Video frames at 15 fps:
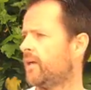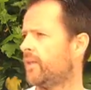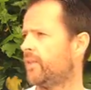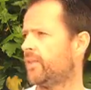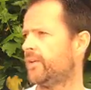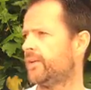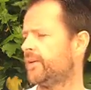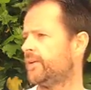
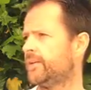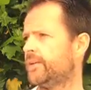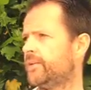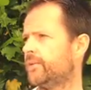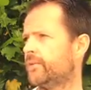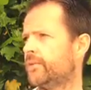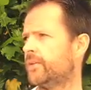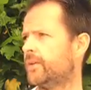
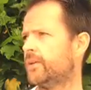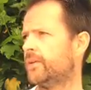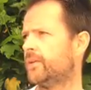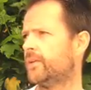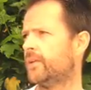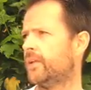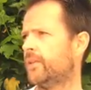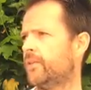the
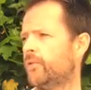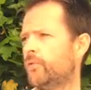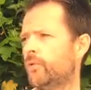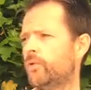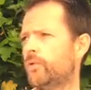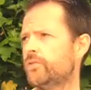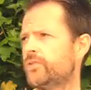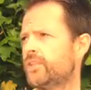
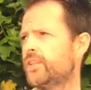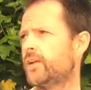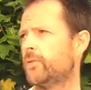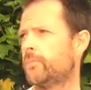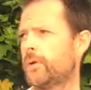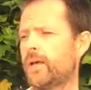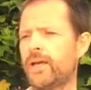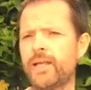roles that they're
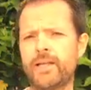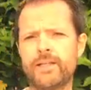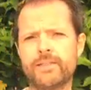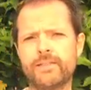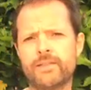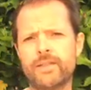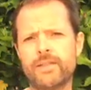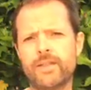playing is
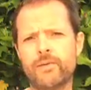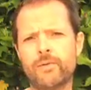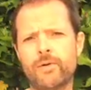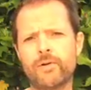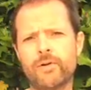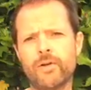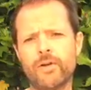that they're